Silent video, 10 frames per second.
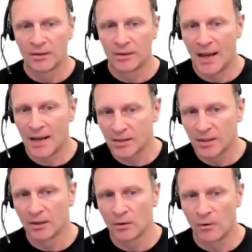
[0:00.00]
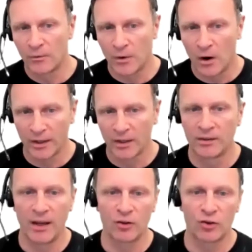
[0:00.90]
testing of
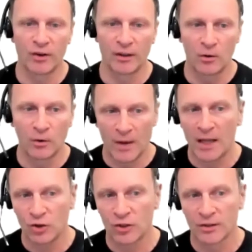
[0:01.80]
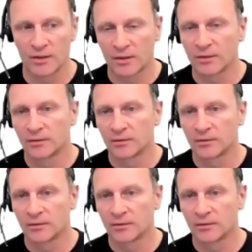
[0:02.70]
architecture and conventions.